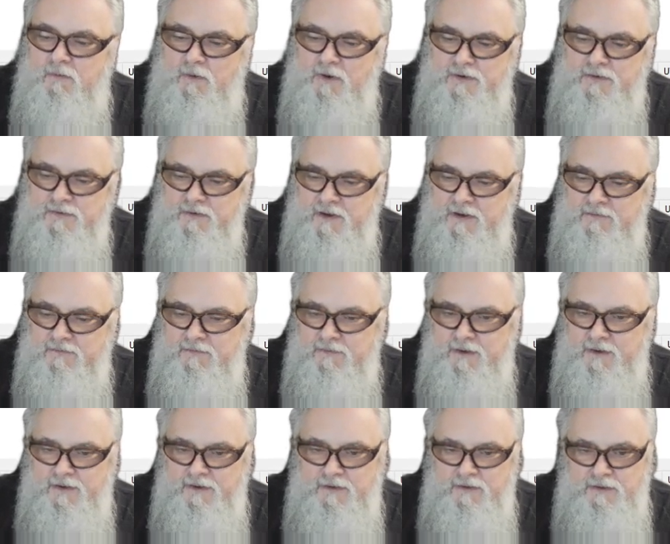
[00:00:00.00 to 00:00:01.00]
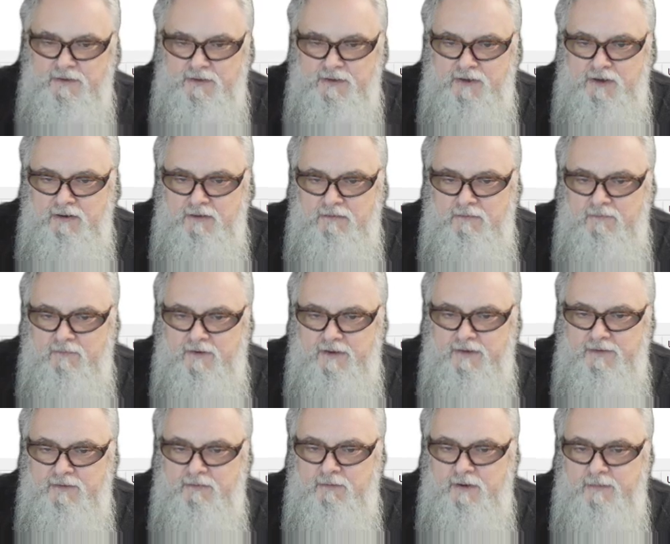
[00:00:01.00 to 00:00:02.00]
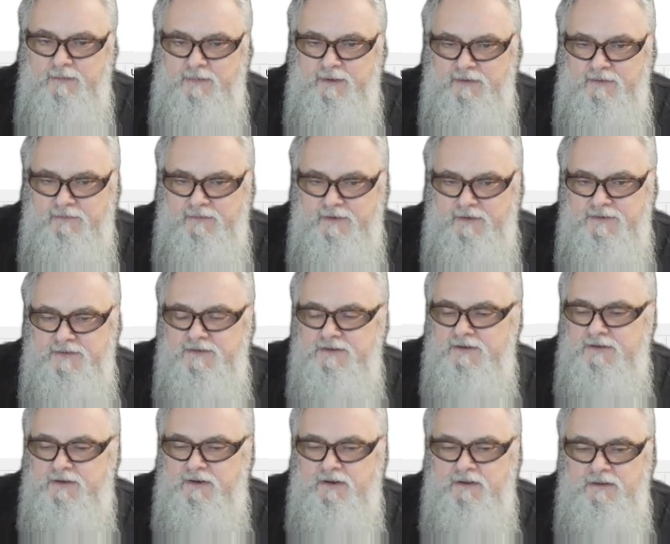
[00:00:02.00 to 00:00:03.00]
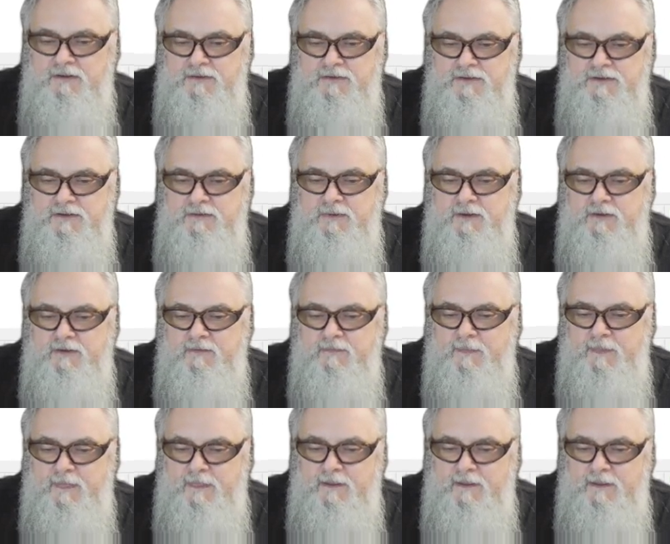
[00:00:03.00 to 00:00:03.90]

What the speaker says: OneDrive via the web interface and your college email.